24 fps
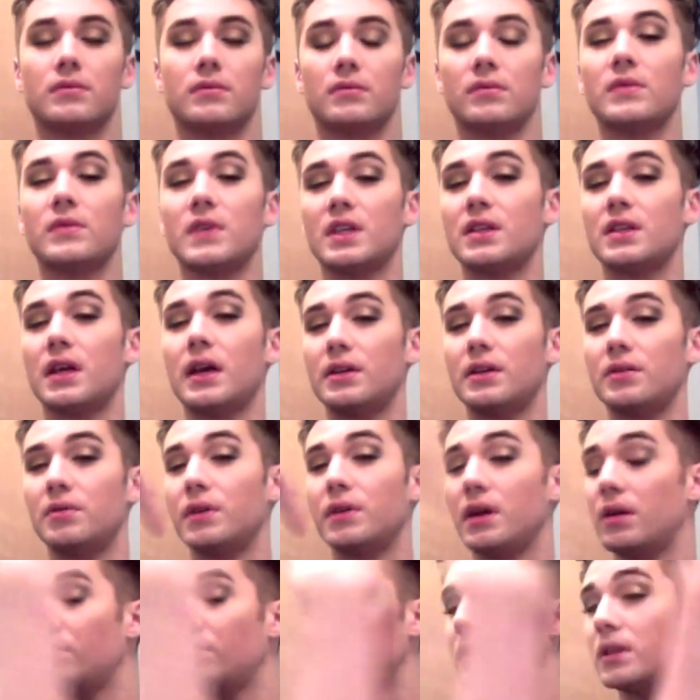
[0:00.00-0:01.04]
Because I do
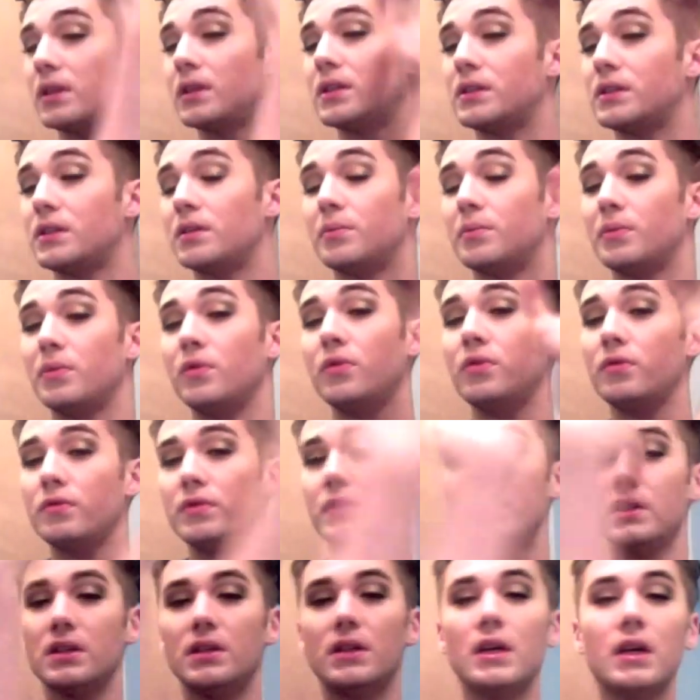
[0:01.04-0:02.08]
not want this to move
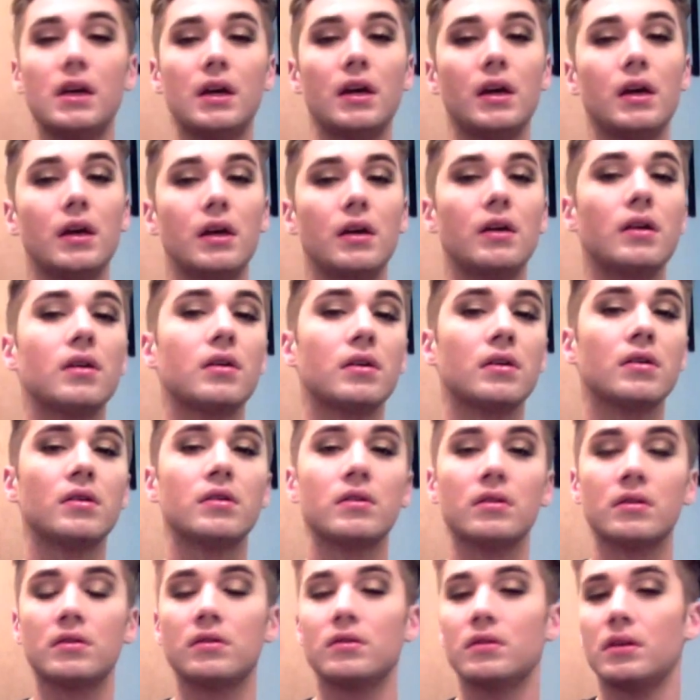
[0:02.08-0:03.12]
today.
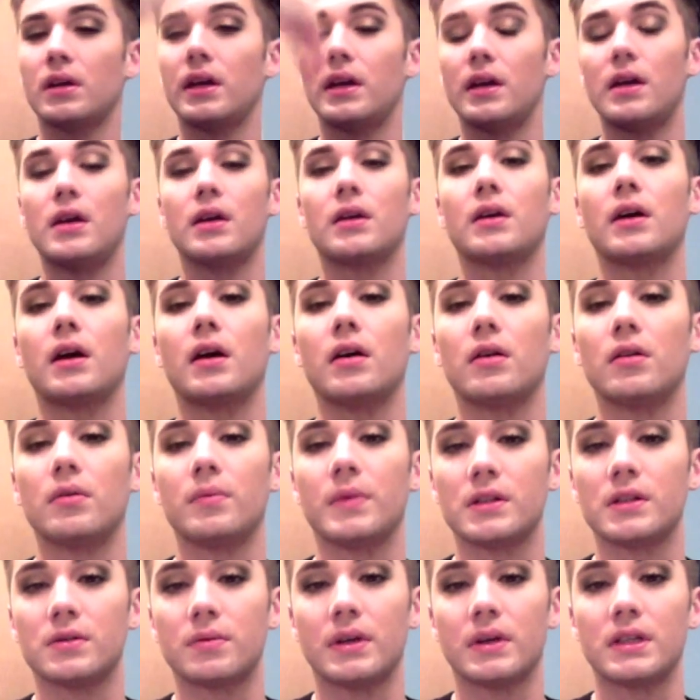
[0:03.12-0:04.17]
And Nick got home,
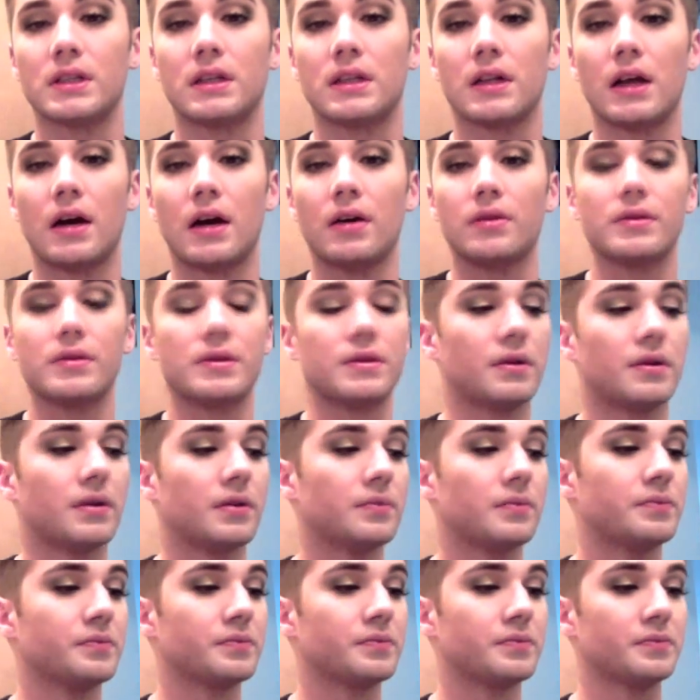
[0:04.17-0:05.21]
that's why it's loud, so
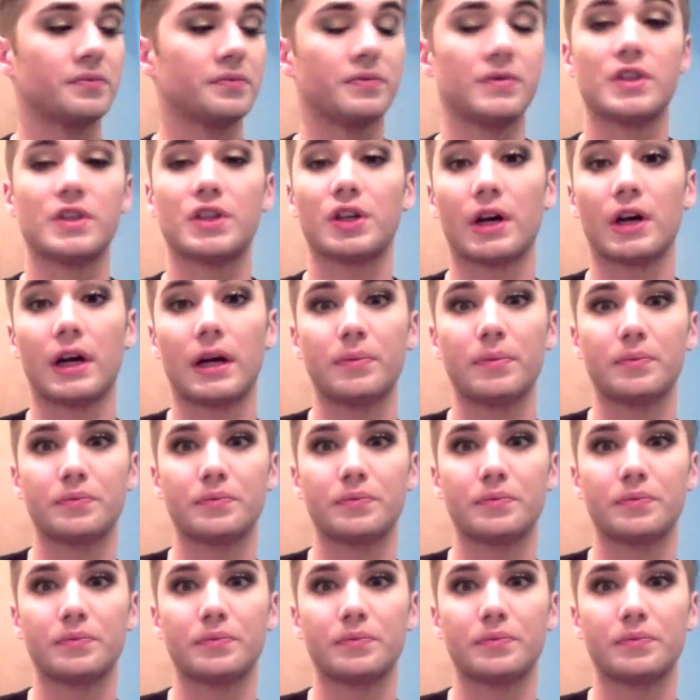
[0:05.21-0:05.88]
Sorry.